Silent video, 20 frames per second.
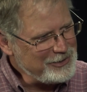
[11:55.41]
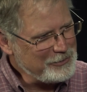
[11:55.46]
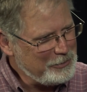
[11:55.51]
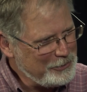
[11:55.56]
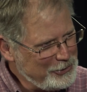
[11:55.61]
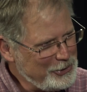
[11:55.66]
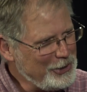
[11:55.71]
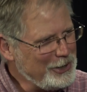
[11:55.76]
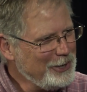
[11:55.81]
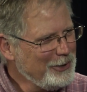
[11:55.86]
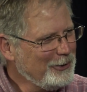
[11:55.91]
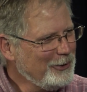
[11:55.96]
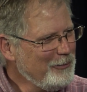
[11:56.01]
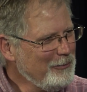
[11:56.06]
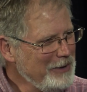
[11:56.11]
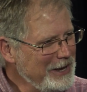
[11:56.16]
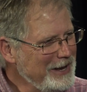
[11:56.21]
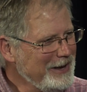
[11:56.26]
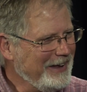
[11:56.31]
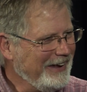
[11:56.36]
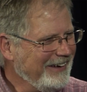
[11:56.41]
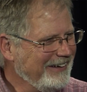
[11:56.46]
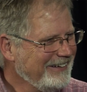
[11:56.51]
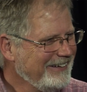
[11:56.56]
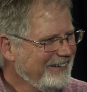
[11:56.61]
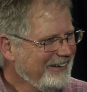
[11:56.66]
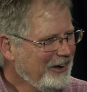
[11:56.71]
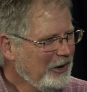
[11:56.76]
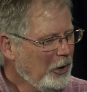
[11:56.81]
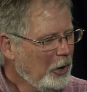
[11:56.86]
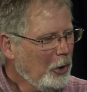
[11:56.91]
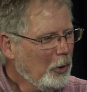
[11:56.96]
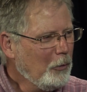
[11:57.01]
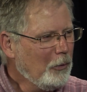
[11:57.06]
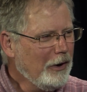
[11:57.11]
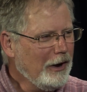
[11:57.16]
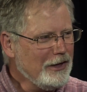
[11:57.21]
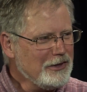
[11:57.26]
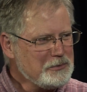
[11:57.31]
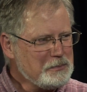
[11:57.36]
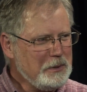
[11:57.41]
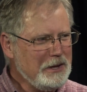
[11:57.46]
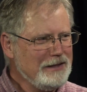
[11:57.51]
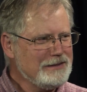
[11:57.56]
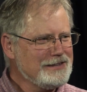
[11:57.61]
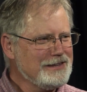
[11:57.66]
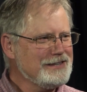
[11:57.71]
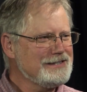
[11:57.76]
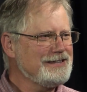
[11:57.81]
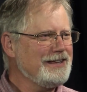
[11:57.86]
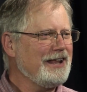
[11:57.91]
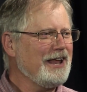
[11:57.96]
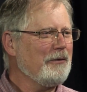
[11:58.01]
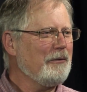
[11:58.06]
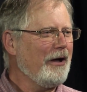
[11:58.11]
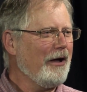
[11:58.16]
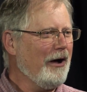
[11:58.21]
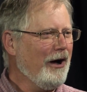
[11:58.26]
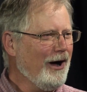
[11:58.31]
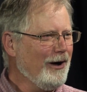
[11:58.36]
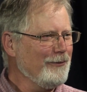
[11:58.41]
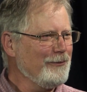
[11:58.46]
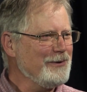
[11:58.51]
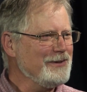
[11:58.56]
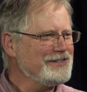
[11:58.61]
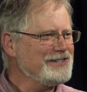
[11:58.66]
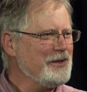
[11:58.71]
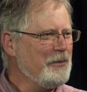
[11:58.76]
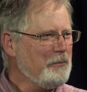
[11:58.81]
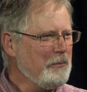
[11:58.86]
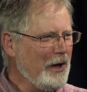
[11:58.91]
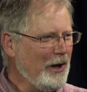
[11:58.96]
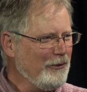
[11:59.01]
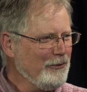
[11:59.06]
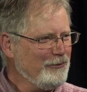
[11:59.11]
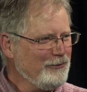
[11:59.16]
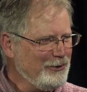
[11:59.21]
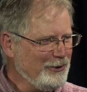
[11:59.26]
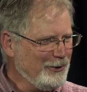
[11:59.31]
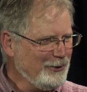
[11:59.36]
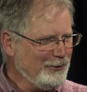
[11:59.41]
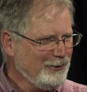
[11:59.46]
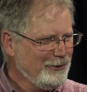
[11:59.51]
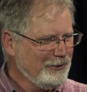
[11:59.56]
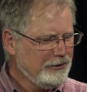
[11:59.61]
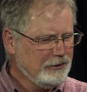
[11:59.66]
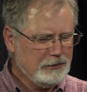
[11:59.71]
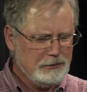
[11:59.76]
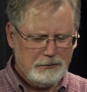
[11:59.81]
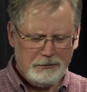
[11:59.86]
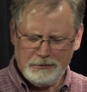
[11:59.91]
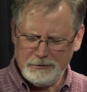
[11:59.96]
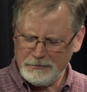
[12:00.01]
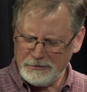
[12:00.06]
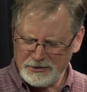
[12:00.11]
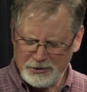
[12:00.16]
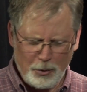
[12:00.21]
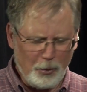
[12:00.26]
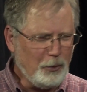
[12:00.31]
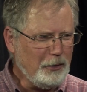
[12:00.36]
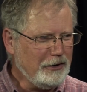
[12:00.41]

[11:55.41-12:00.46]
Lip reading: particular meaning, whereas pizza sitting in my office in Mountain View is totally